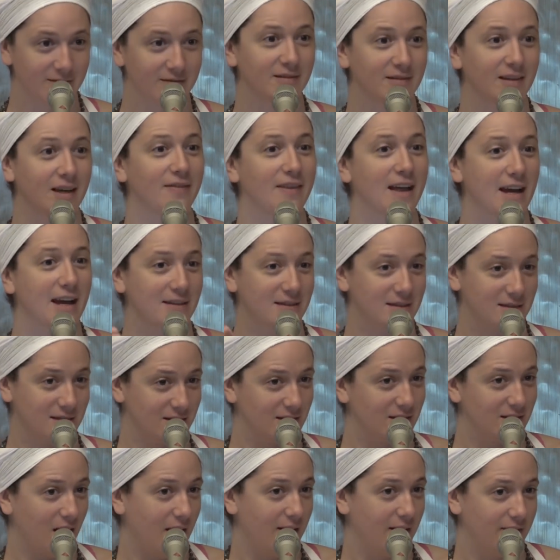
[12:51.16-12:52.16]
And
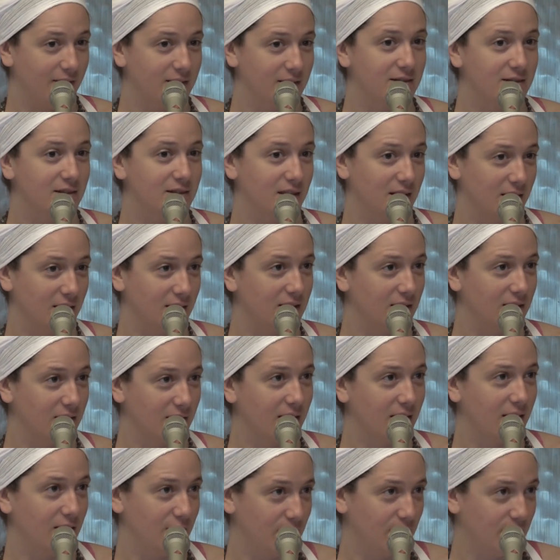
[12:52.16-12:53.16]
that's obviously the
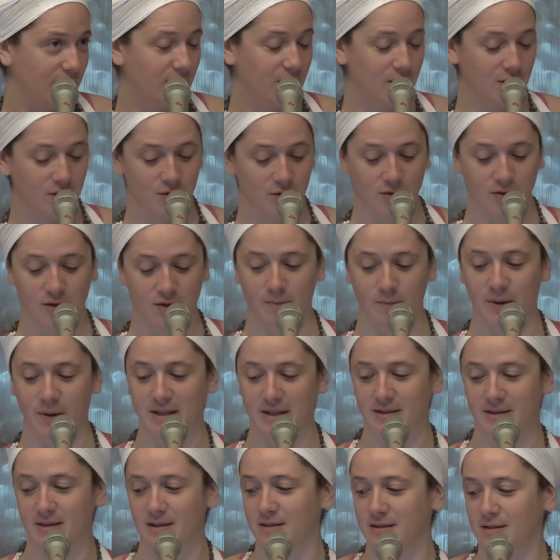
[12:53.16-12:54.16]
kind of, the
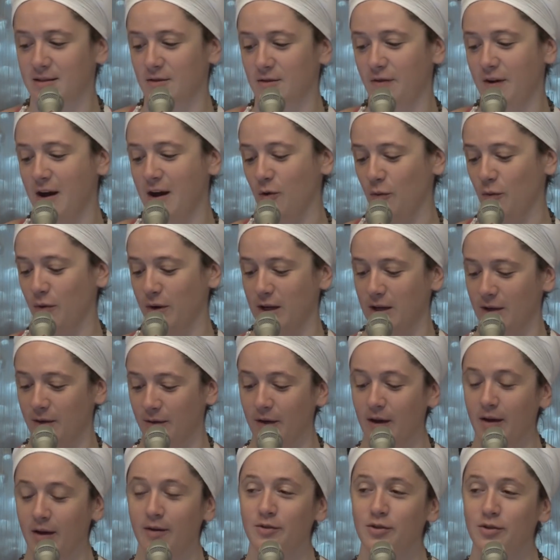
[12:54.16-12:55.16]
basis of how we,
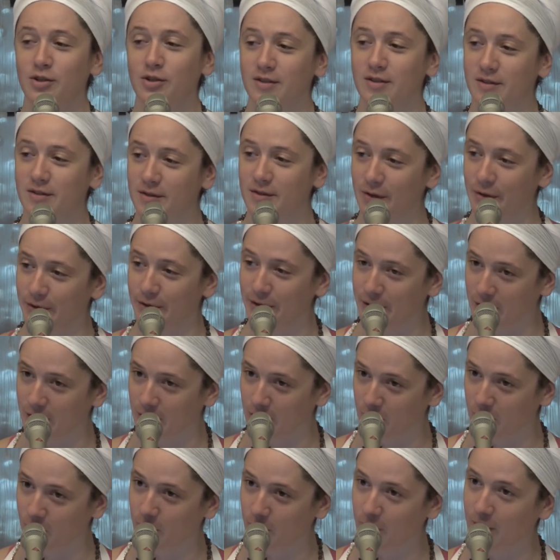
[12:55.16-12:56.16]
just so you
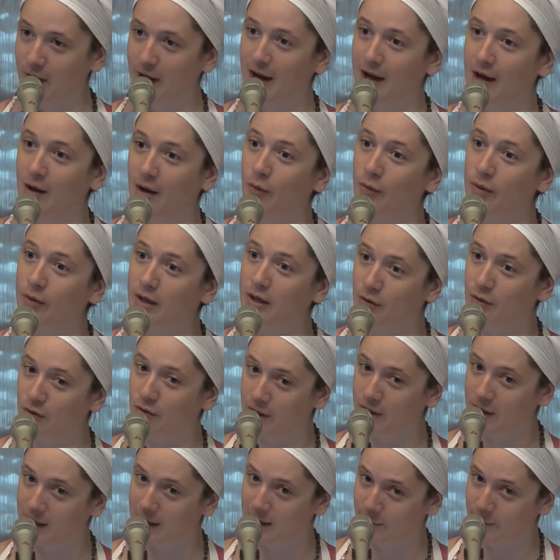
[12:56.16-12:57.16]
know, how we
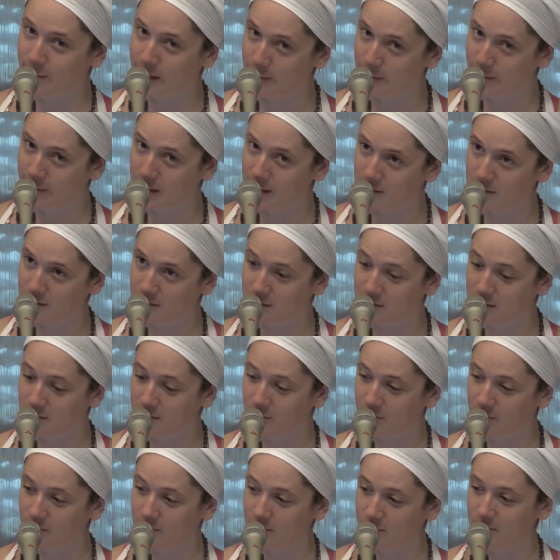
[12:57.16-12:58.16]
create babies.
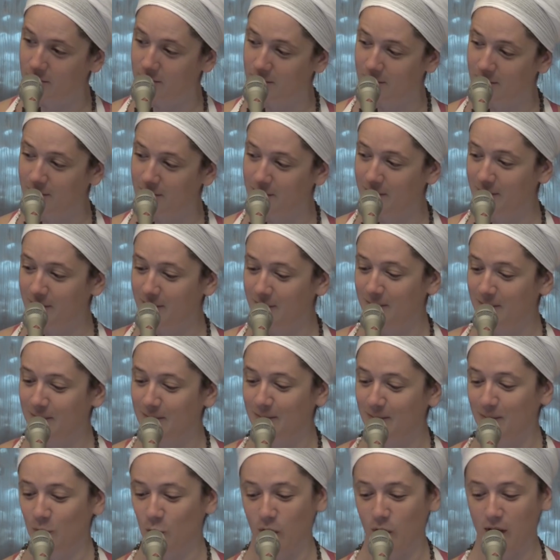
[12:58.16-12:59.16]

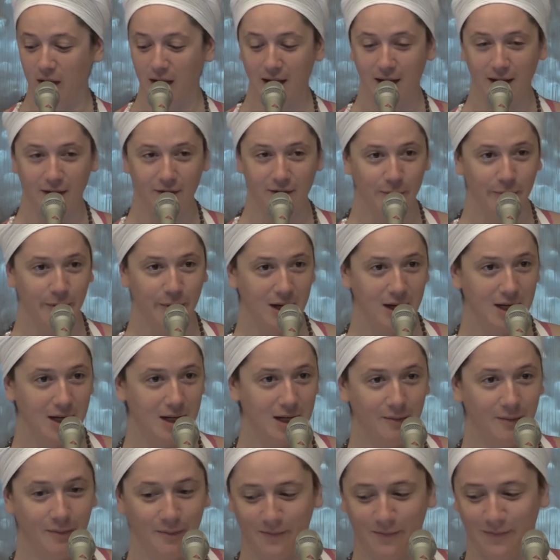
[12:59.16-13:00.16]
Okay,
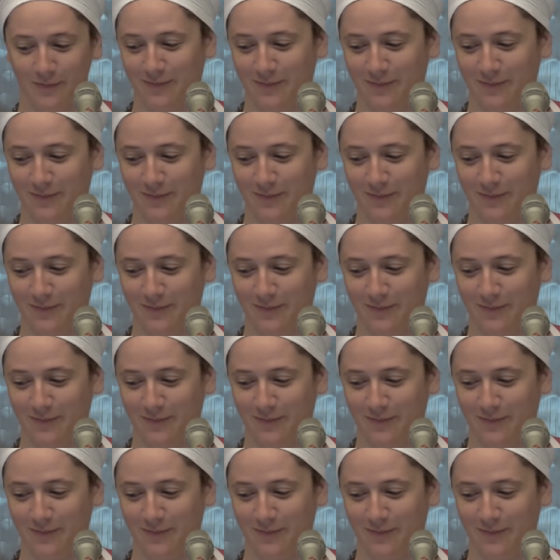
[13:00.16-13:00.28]
everybody?